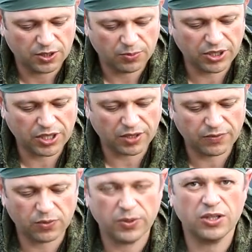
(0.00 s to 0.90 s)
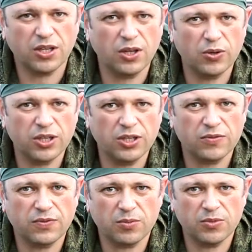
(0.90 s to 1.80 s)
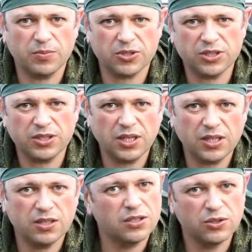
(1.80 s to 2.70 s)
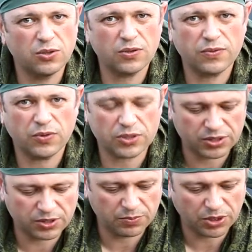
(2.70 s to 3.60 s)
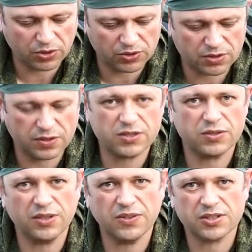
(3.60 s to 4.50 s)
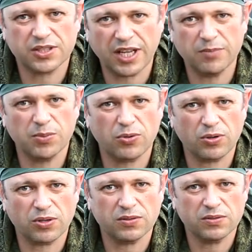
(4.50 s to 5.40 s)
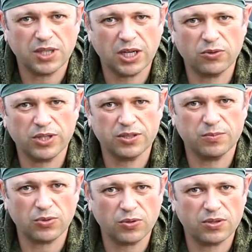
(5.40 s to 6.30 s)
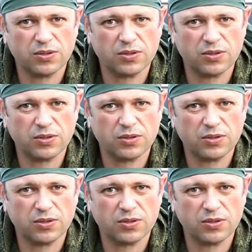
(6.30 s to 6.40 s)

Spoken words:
be careful when unlocking it from the machine gun. Don't force it, because these rivets can be broken. I already broke